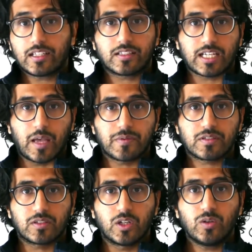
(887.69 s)
the
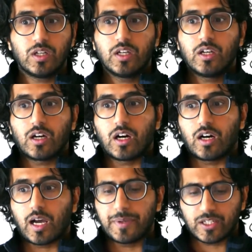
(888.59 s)
times, you know?
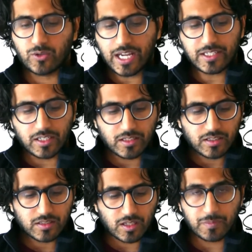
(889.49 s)
I mean, granted,
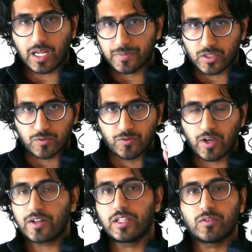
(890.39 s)
sometimes it's
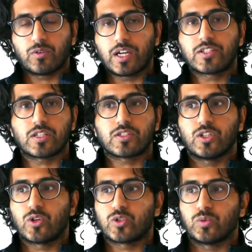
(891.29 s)
very righteous, you
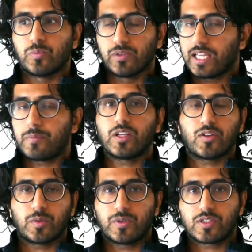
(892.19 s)
know, to blame the
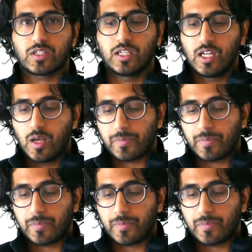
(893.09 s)
other person.